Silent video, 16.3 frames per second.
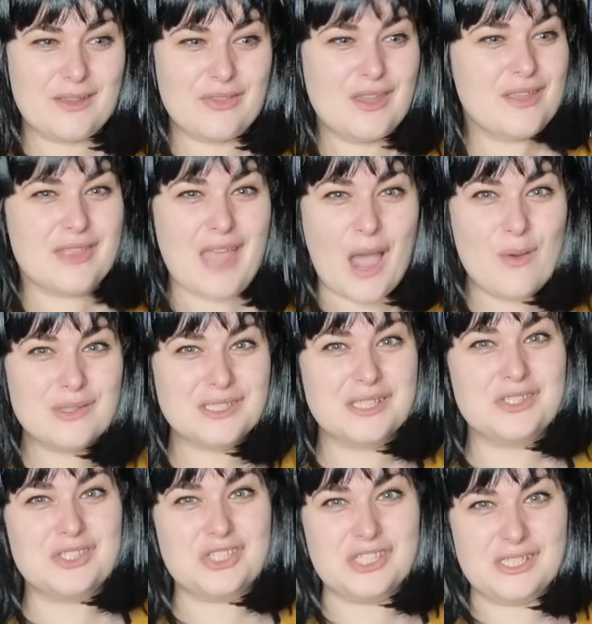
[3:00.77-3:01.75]
I think that was
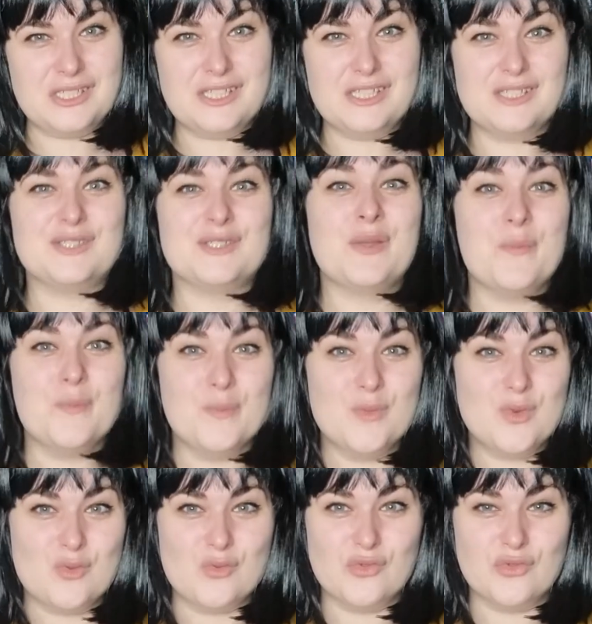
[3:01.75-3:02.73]
a genius
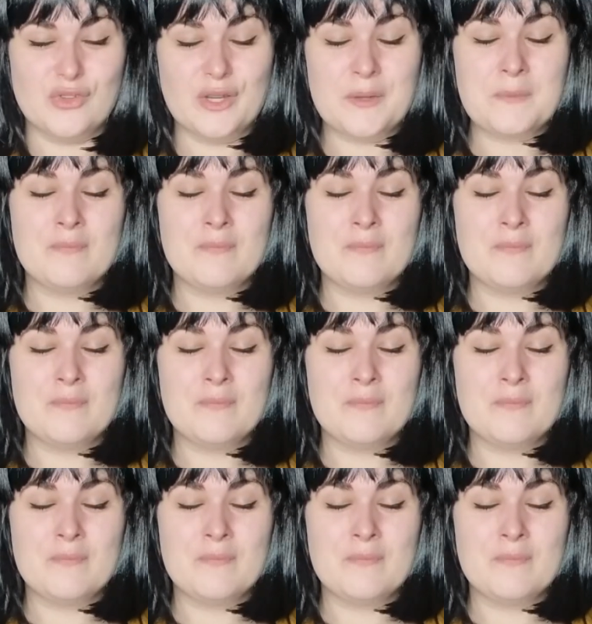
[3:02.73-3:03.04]
move.